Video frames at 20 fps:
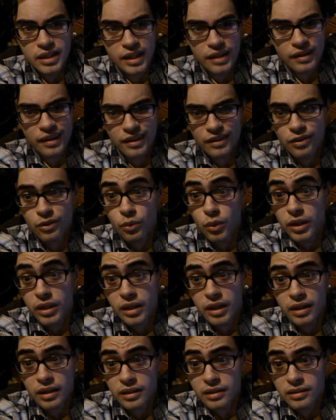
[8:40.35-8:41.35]
in like three
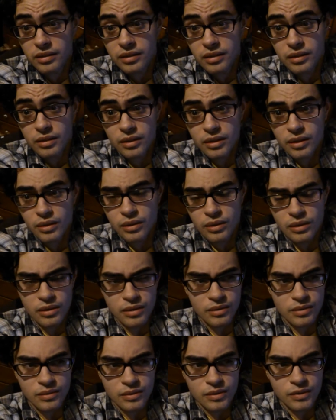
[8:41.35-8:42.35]
days, you know,
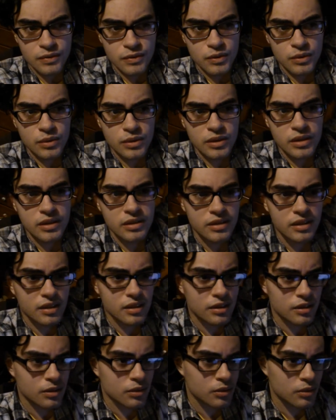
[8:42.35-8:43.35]
or or four, because I
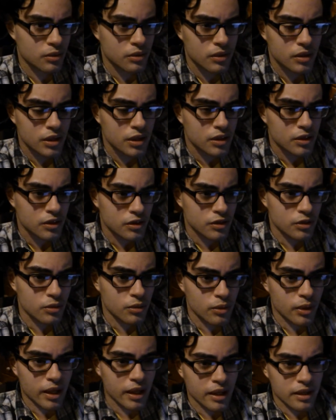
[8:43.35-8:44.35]
could do
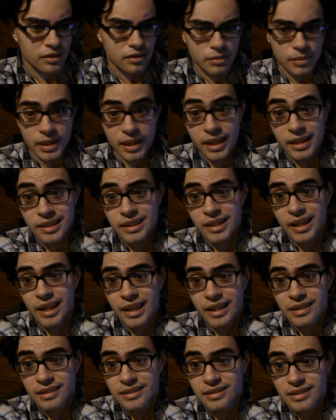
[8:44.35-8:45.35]
two eights, so like eight,
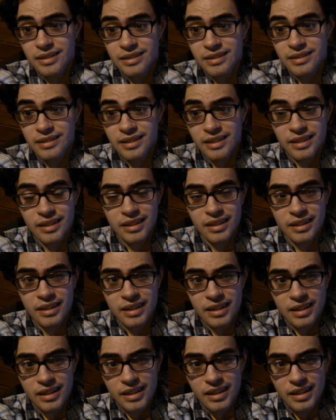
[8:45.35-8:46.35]
eight, 16.